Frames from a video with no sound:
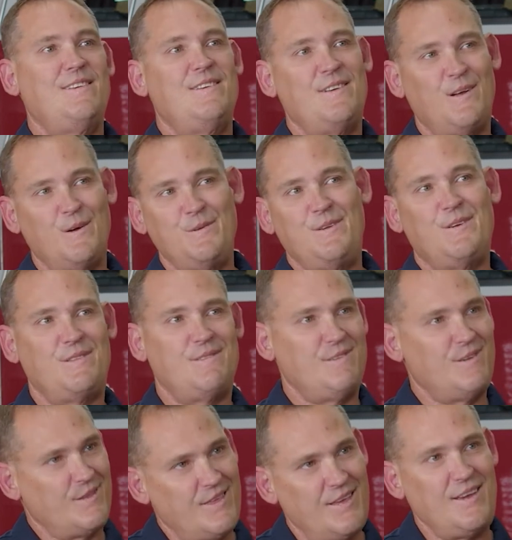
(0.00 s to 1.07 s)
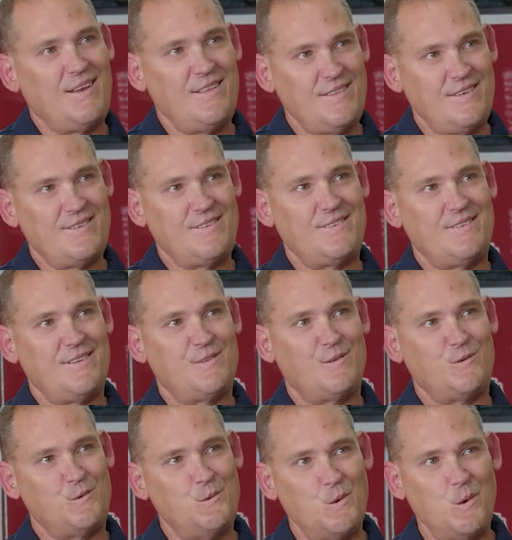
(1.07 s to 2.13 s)
you know, you're thinking of this as a
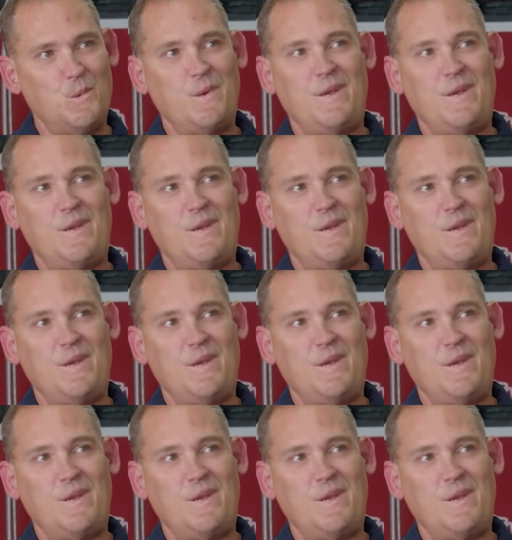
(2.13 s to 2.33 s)
school.